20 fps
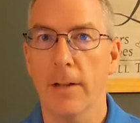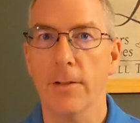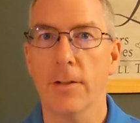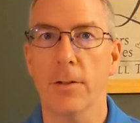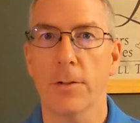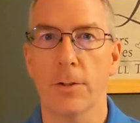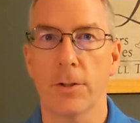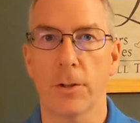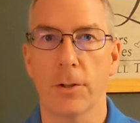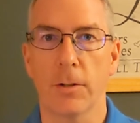also
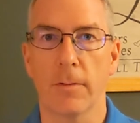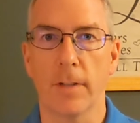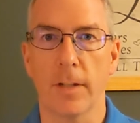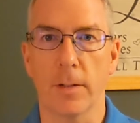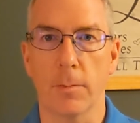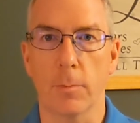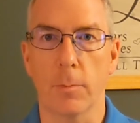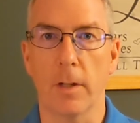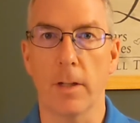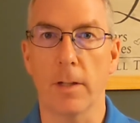serve
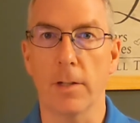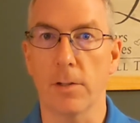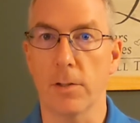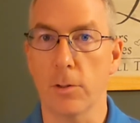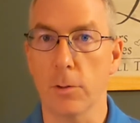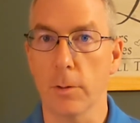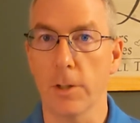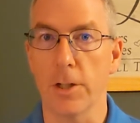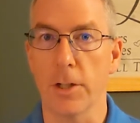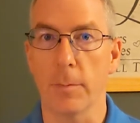as one of the
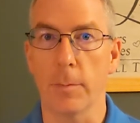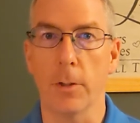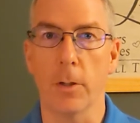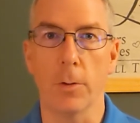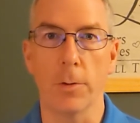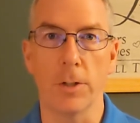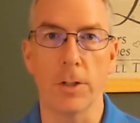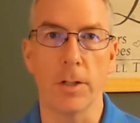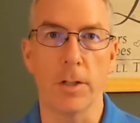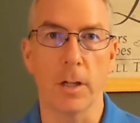stewardship
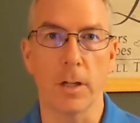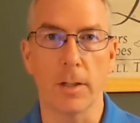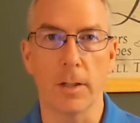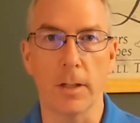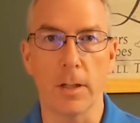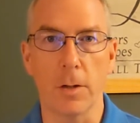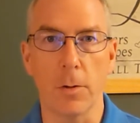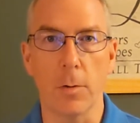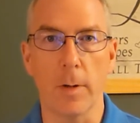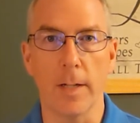coaches on the
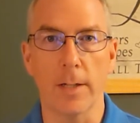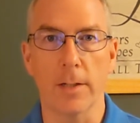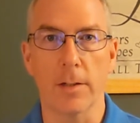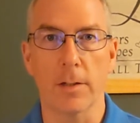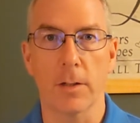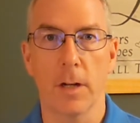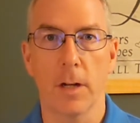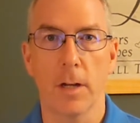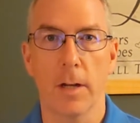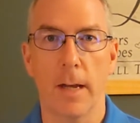
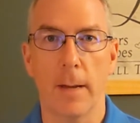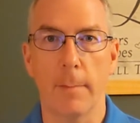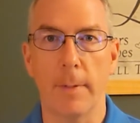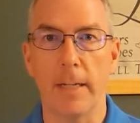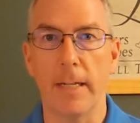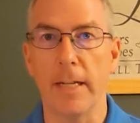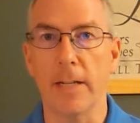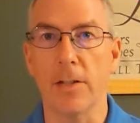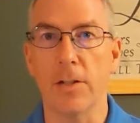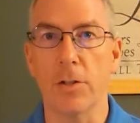U.S.
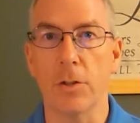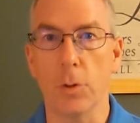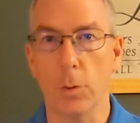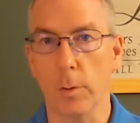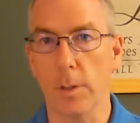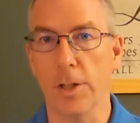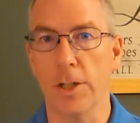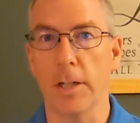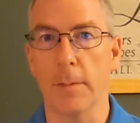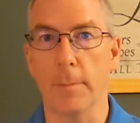MBD
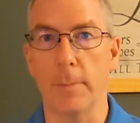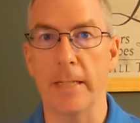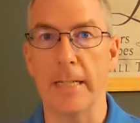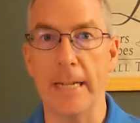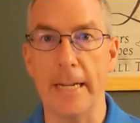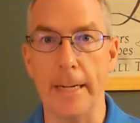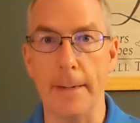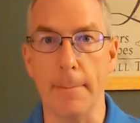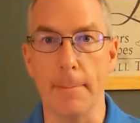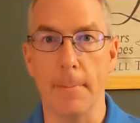stewardship
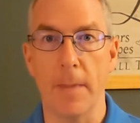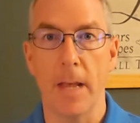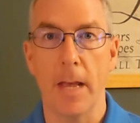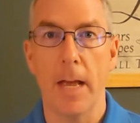team.